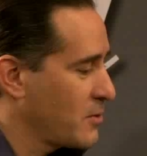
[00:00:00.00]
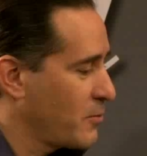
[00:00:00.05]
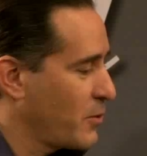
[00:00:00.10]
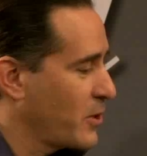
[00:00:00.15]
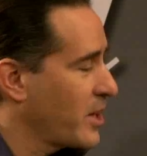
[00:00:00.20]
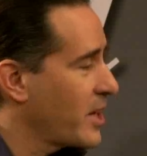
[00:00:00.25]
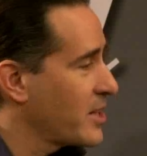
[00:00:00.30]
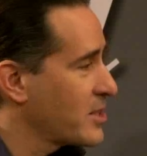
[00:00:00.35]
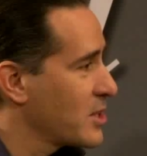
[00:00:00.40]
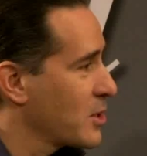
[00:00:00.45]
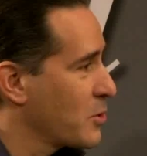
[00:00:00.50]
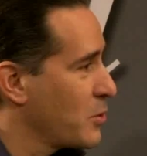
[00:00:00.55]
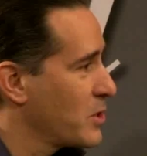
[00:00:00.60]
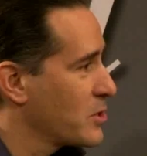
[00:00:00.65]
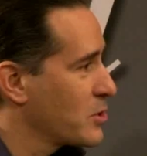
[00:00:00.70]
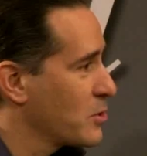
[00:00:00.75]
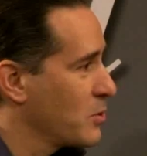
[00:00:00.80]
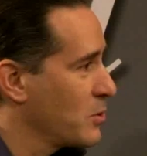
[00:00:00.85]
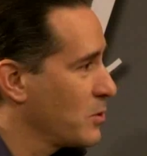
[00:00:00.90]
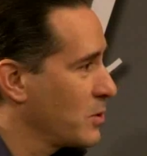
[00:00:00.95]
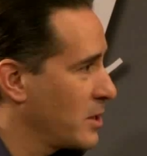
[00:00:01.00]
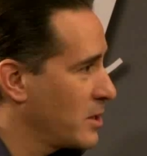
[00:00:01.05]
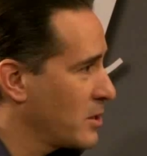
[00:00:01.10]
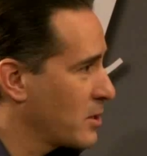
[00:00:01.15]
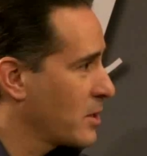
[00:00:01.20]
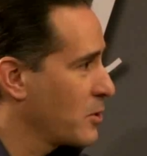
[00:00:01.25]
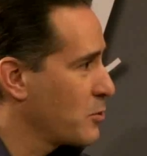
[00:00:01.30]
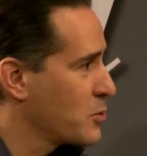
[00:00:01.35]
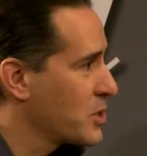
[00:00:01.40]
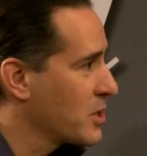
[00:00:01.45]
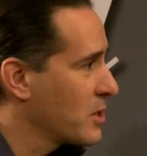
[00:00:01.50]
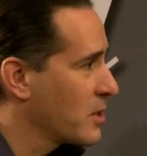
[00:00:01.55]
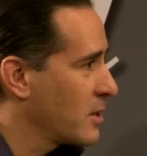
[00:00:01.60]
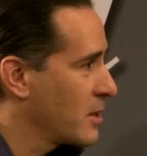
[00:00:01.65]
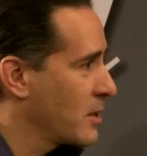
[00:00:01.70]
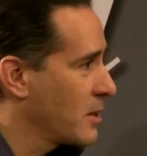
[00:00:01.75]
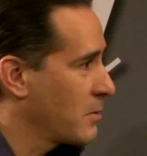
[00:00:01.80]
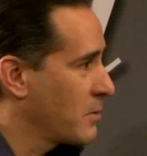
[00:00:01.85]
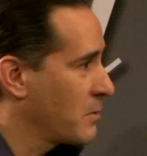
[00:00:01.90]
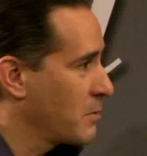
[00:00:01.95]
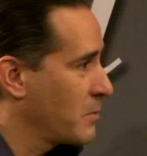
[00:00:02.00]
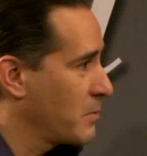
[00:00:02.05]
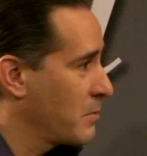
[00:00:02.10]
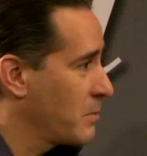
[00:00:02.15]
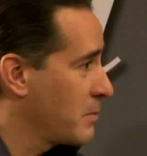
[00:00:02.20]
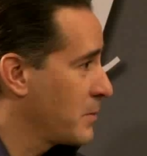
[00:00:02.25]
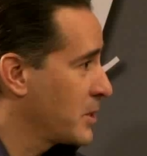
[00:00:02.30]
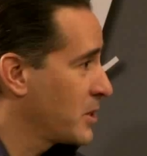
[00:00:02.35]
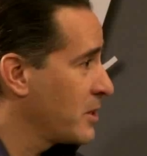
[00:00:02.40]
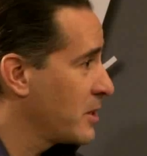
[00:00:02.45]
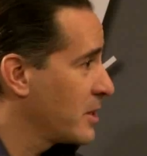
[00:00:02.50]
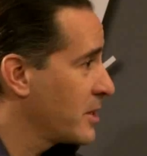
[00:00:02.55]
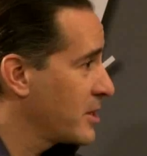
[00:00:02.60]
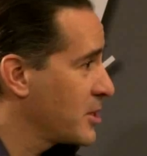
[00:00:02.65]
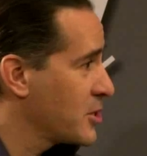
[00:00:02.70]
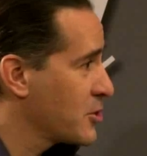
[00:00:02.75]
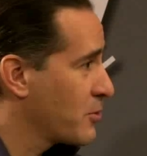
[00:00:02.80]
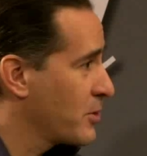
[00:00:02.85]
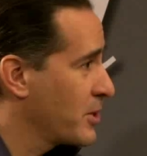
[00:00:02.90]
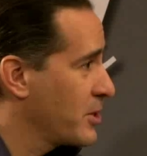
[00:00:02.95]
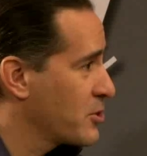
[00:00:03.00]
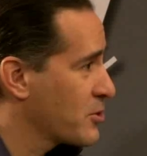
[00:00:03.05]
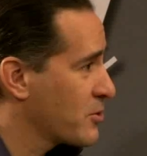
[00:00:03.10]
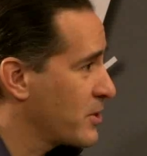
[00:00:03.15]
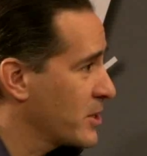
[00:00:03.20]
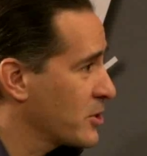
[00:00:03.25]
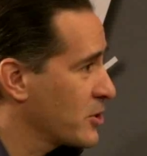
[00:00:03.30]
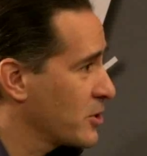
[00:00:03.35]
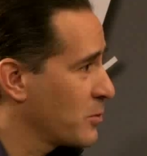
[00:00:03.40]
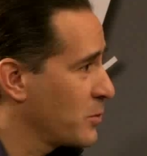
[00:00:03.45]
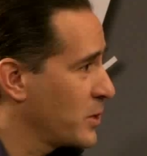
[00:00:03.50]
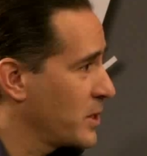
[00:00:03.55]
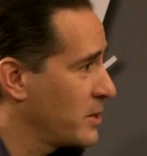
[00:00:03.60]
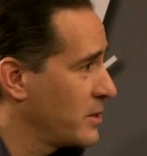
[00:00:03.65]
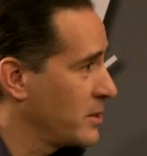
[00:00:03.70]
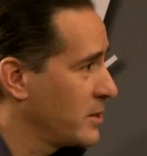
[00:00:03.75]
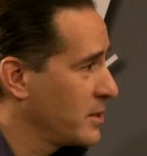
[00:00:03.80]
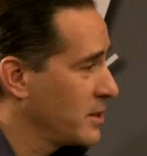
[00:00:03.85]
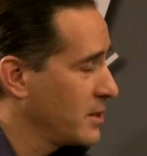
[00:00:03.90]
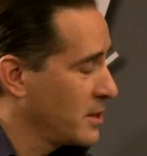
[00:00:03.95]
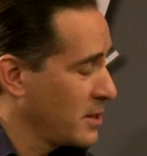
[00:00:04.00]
is a fantastic way to do that, using a material that is already structured well.